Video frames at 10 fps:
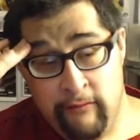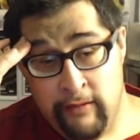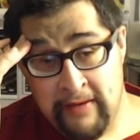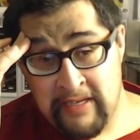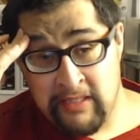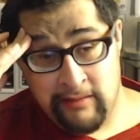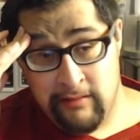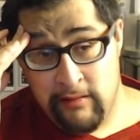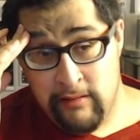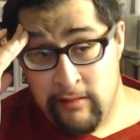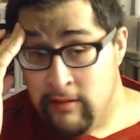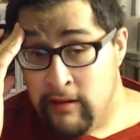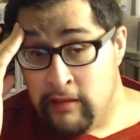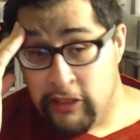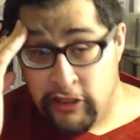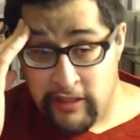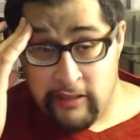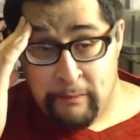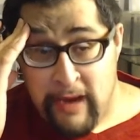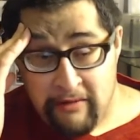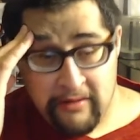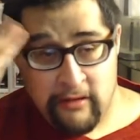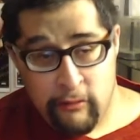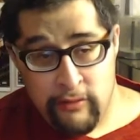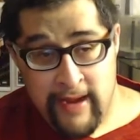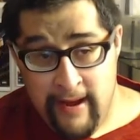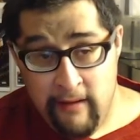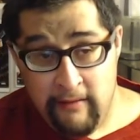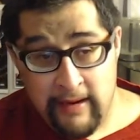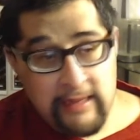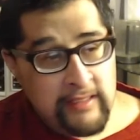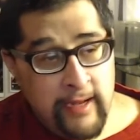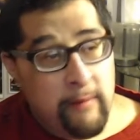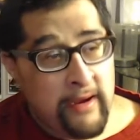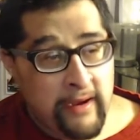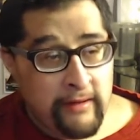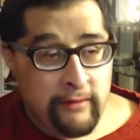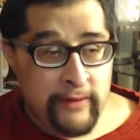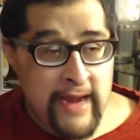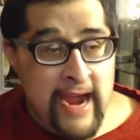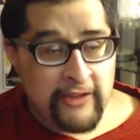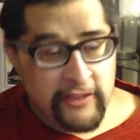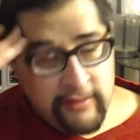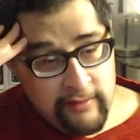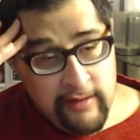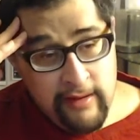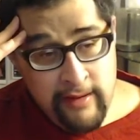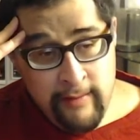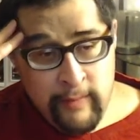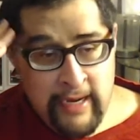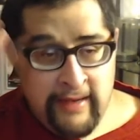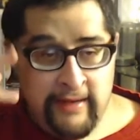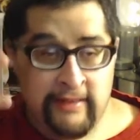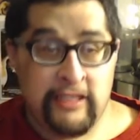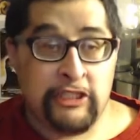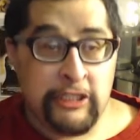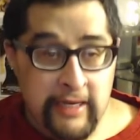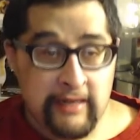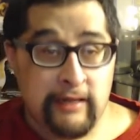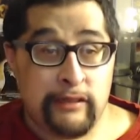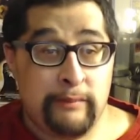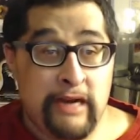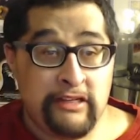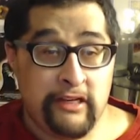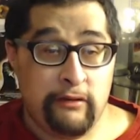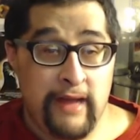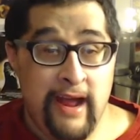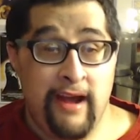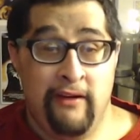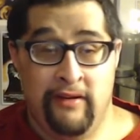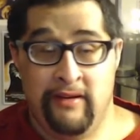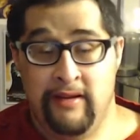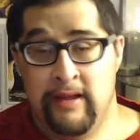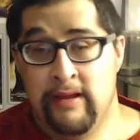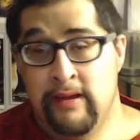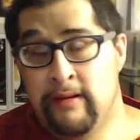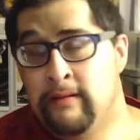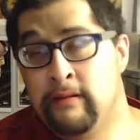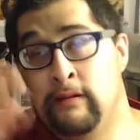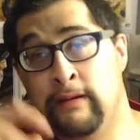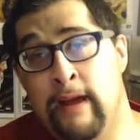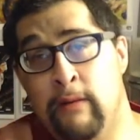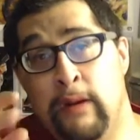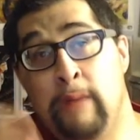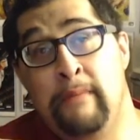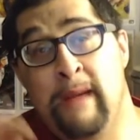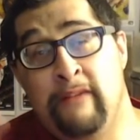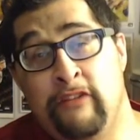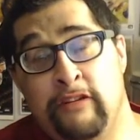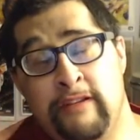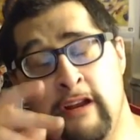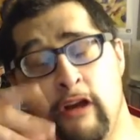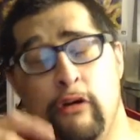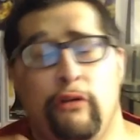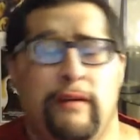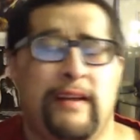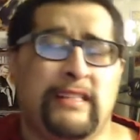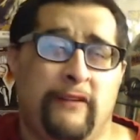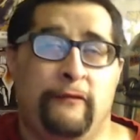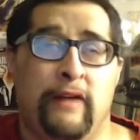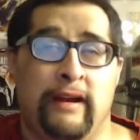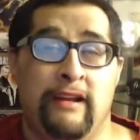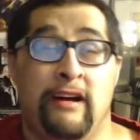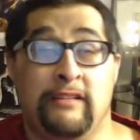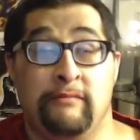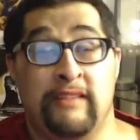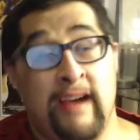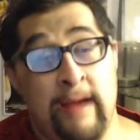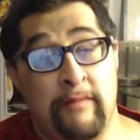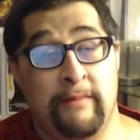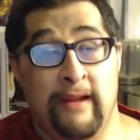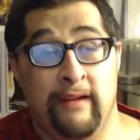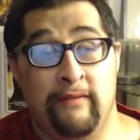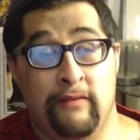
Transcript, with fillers: for this. The shit's about to go down, like I said in my other reaction when I did this. The shit is about to go down. Now we got Batman vs. You know, it's a fucking awesome time to be a,